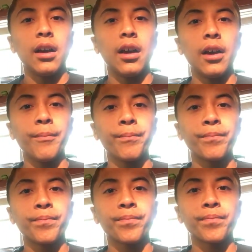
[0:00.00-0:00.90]
Um,
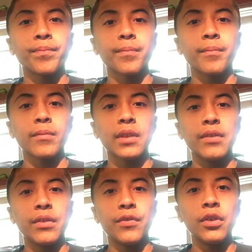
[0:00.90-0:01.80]

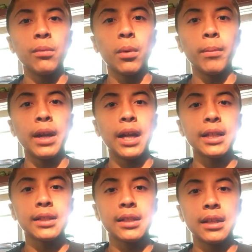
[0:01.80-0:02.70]
give it a few more
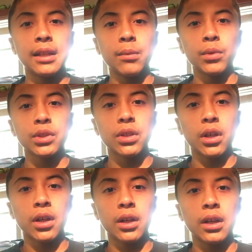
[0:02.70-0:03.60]
minutes, and then we'll
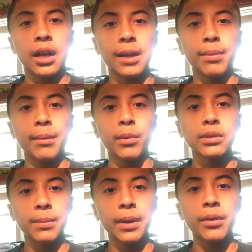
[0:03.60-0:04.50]
start. I can play
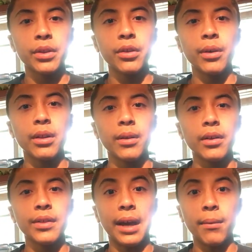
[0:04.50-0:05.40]
multiplayer with you.
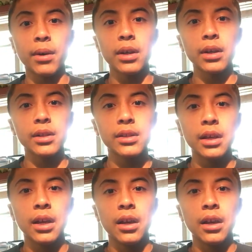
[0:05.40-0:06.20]
Oh, that works.